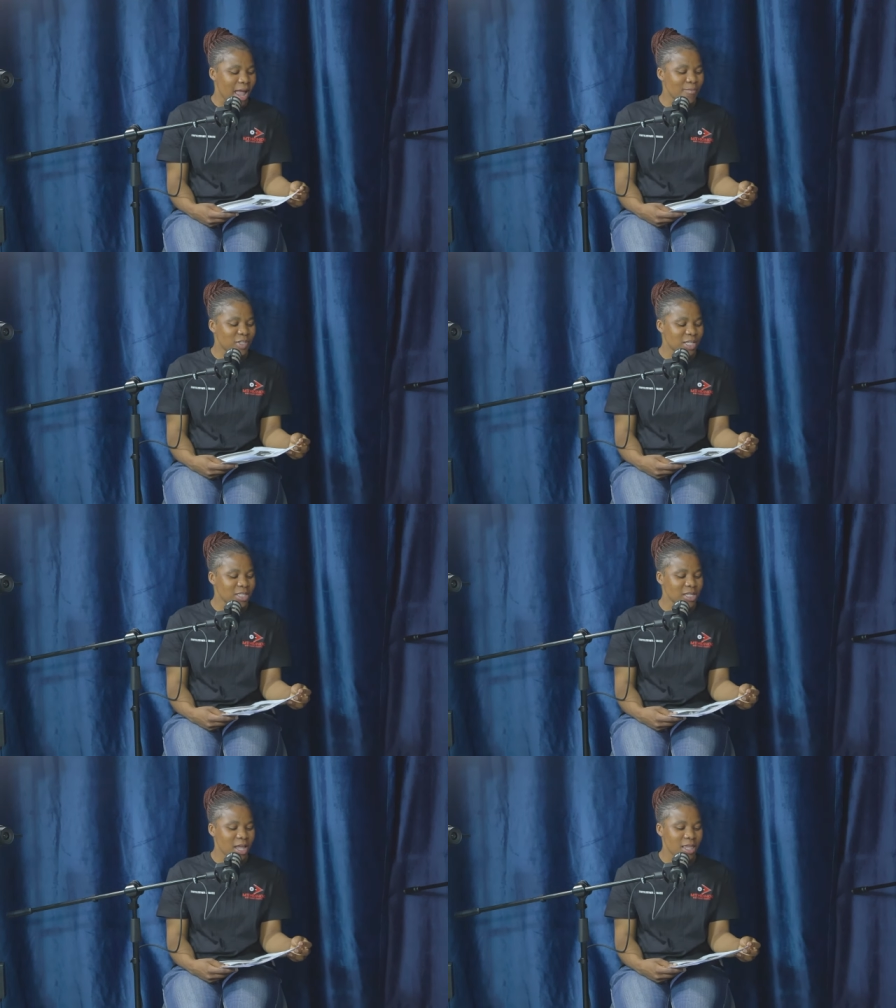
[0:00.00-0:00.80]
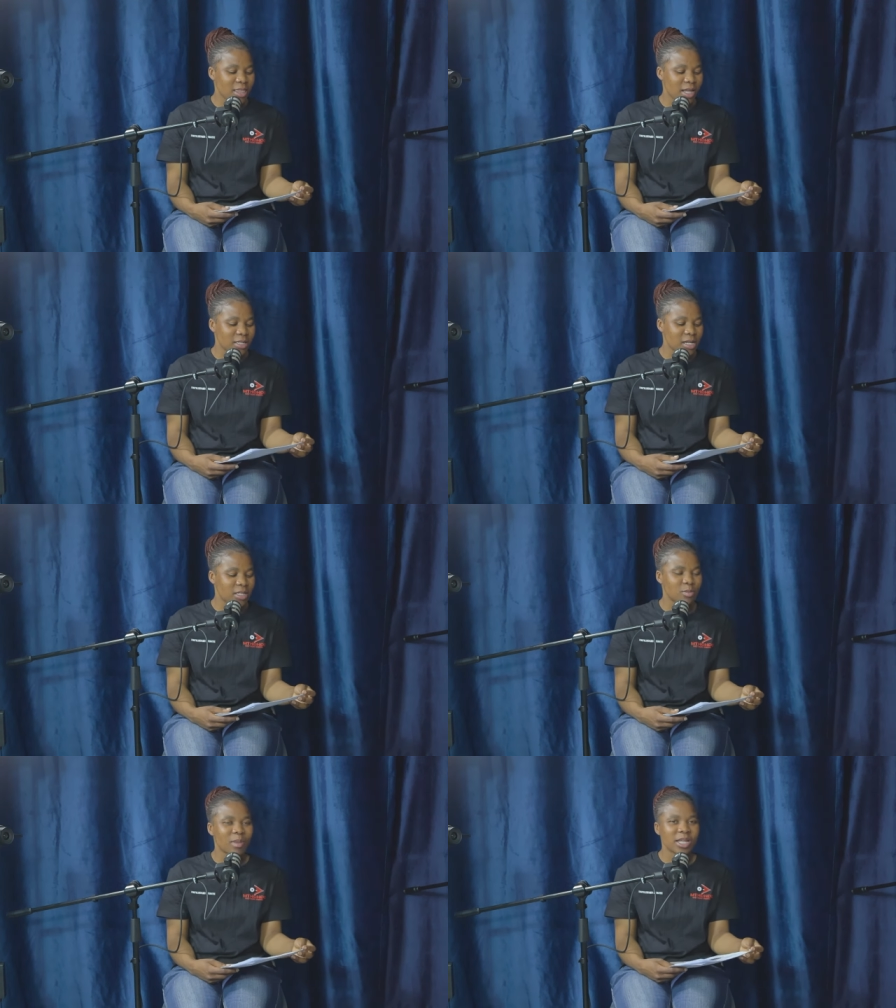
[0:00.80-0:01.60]
I'm just saying that
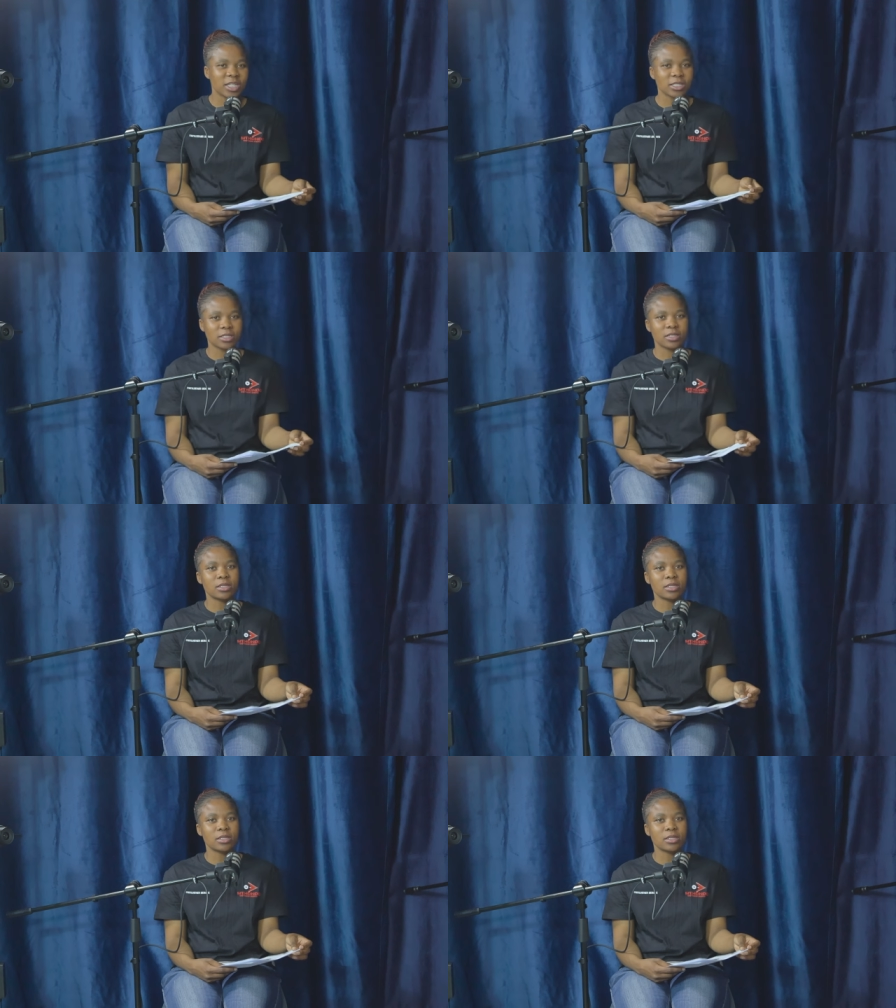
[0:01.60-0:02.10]
as much as